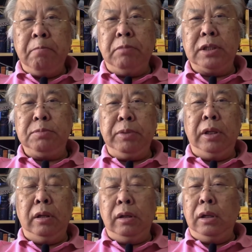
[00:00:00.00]
must
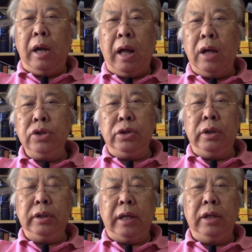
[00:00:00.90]
be
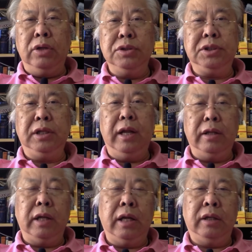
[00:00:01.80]
larger than New
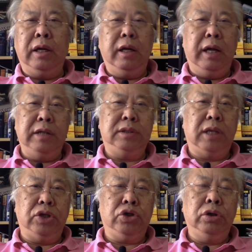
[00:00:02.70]
Zealand, and as
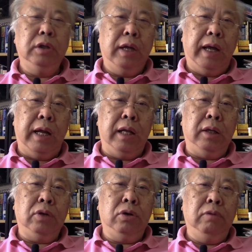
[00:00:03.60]
such, at a
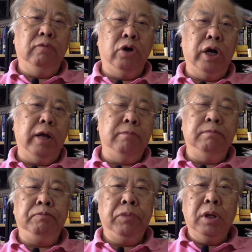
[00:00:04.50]

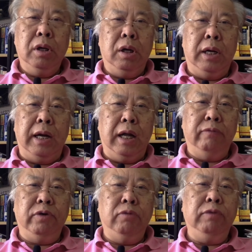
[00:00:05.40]
volume
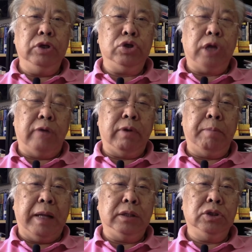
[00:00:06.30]
level, we should have a
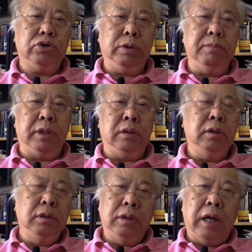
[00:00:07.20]
better treatment.
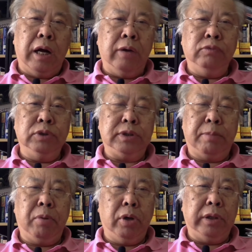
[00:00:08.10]
I would
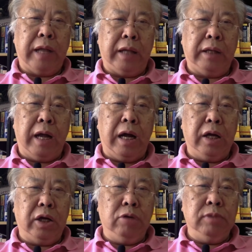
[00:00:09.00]
support that
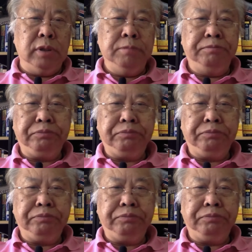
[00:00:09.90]
argument.